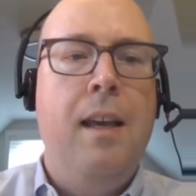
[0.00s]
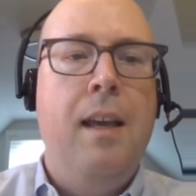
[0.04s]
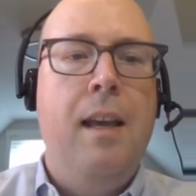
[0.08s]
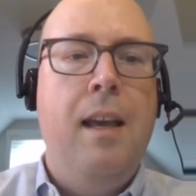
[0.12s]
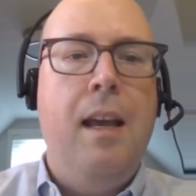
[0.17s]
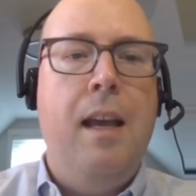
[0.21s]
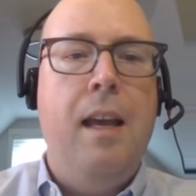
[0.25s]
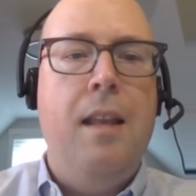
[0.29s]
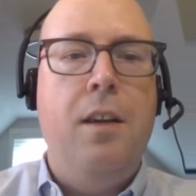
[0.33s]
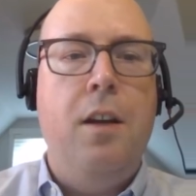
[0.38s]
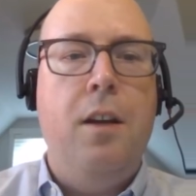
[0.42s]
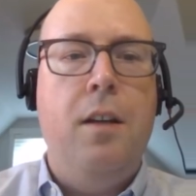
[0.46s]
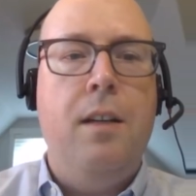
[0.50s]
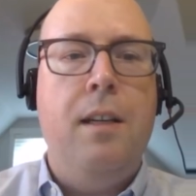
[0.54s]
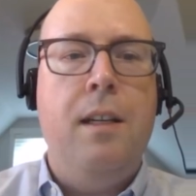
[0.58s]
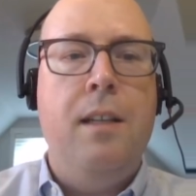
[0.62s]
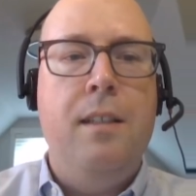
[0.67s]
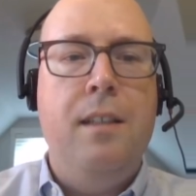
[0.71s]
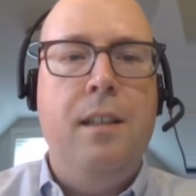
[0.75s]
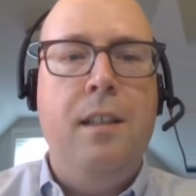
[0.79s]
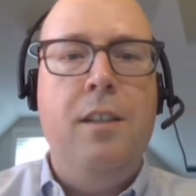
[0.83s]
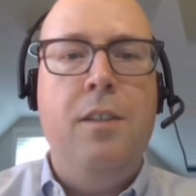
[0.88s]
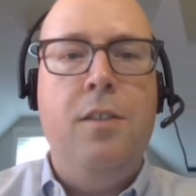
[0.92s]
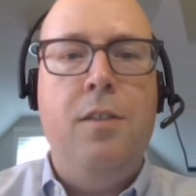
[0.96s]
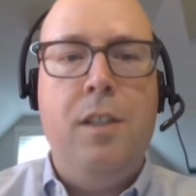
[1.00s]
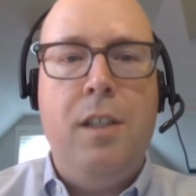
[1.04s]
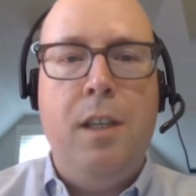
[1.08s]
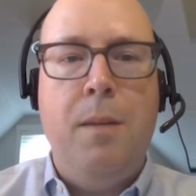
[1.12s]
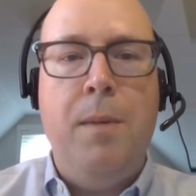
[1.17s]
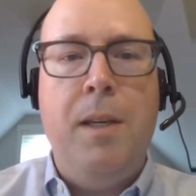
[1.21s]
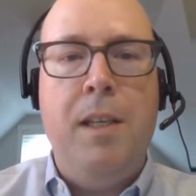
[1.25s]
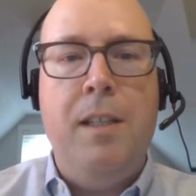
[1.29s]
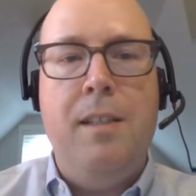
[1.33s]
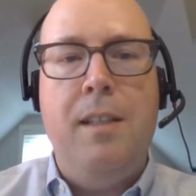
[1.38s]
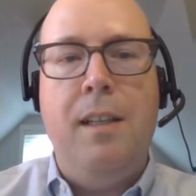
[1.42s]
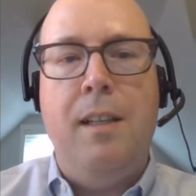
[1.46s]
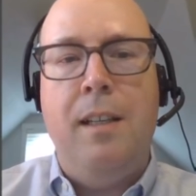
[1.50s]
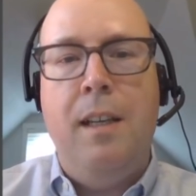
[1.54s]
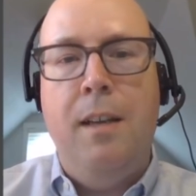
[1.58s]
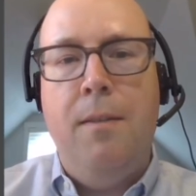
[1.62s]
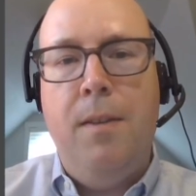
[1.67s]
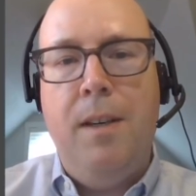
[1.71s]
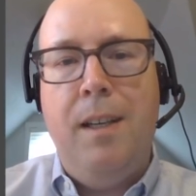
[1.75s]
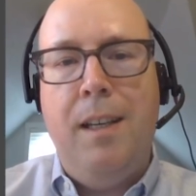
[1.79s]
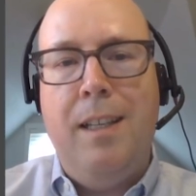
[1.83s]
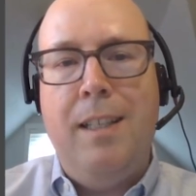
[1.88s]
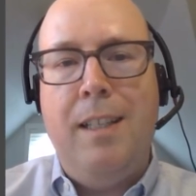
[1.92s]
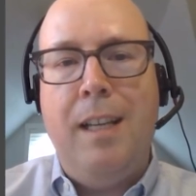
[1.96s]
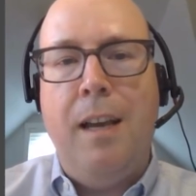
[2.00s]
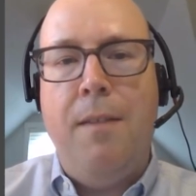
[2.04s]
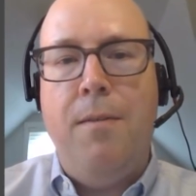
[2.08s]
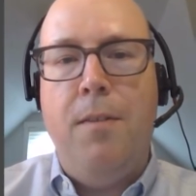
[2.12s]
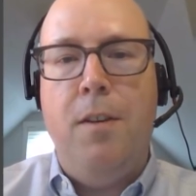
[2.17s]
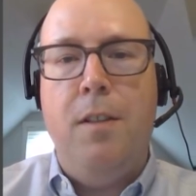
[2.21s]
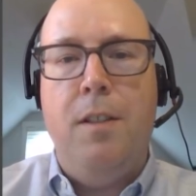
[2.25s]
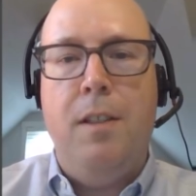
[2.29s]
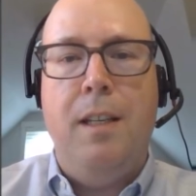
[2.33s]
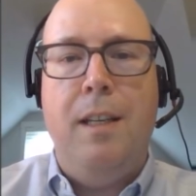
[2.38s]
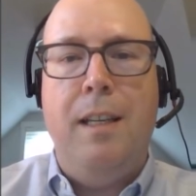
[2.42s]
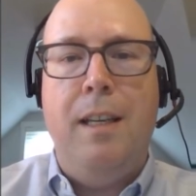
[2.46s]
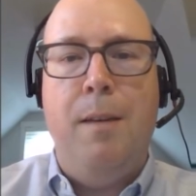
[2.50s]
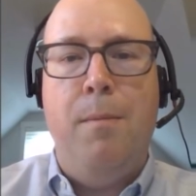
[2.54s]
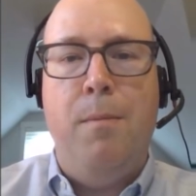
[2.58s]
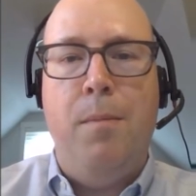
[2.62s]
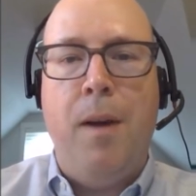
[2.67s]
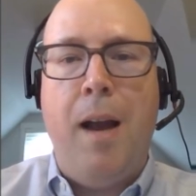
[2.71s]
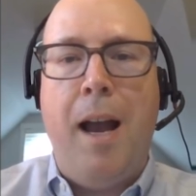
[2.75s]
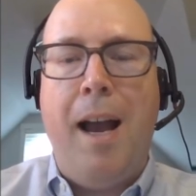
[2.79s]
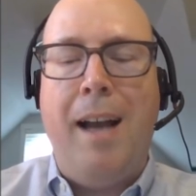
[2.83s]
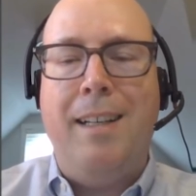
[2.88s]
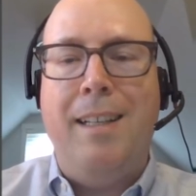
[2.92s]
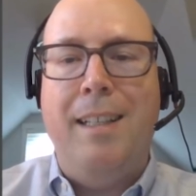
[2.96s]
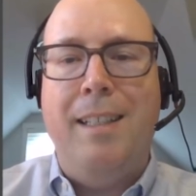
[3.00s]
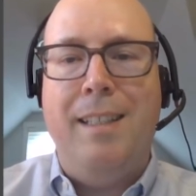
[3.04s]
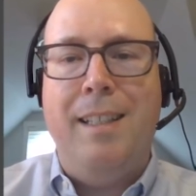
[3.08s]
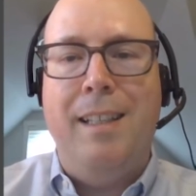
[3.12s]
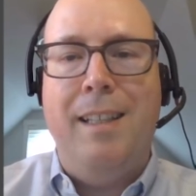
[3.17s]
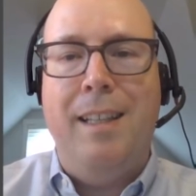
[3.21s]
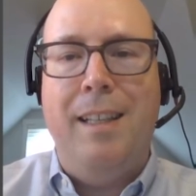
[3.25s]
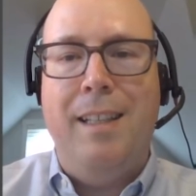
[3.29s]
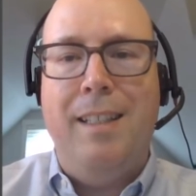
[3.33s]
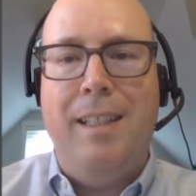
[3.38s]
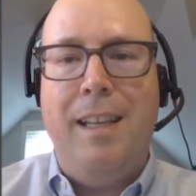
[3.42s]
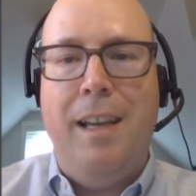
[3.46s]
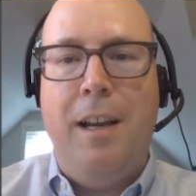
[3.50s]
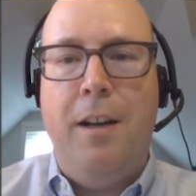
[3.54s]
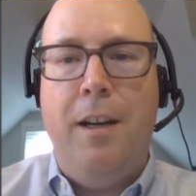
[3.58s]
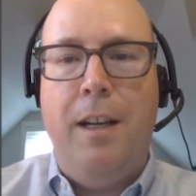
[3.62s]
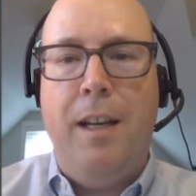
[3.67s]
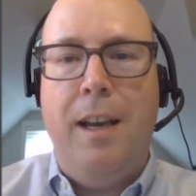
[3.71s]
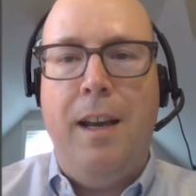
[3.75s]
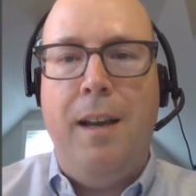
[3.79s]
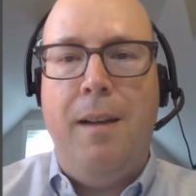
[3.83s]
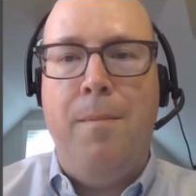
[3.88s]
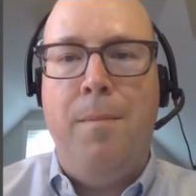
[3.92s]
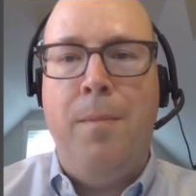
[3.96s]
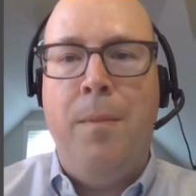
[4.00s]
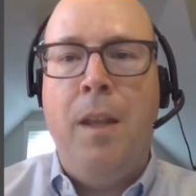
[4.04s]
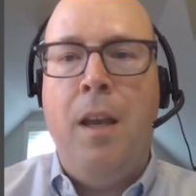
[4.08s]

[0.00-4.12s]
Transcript: and there continues to be significant diversity in practice in this area.